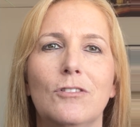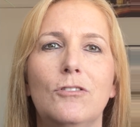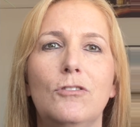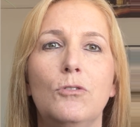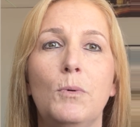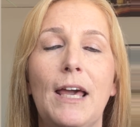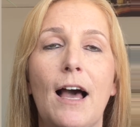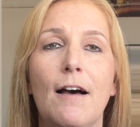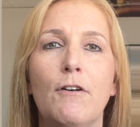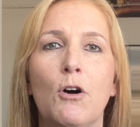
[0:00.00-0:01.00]
Do we
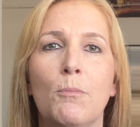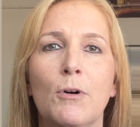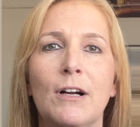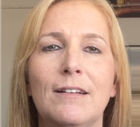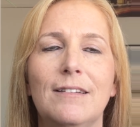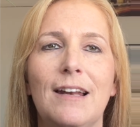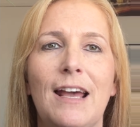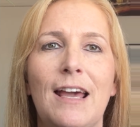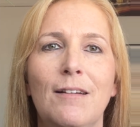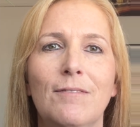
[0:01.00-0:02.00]
have homework
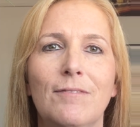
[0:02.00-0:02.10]
today?